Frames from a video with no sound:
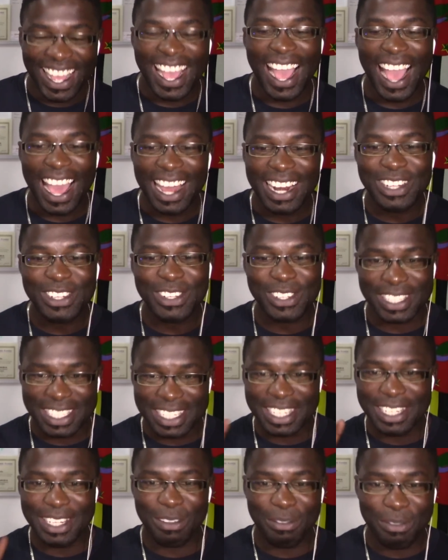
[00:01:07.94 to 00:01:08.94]
Are they
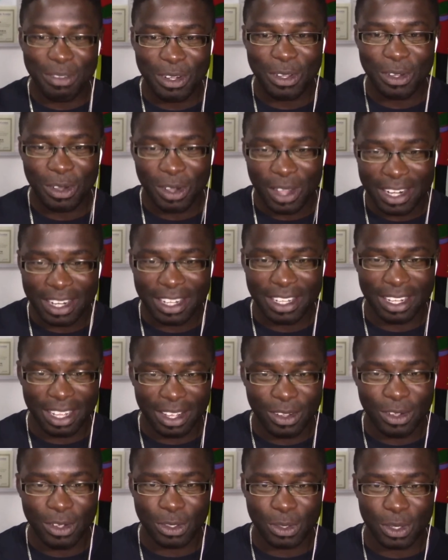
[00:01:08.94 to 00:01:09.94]
just in the video or are they
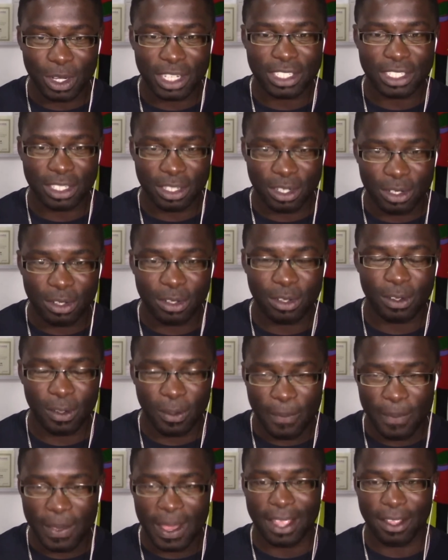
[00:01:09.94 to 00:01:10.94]
going to actually
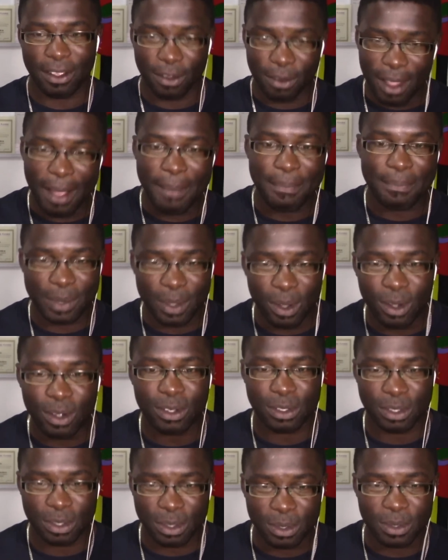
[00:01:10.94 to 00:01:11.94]
like rap
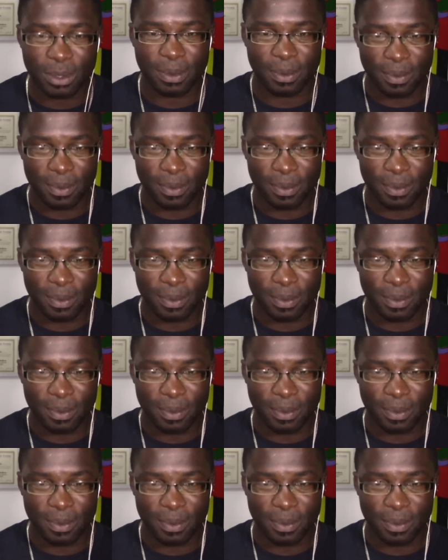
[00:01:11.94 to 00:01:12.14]
also?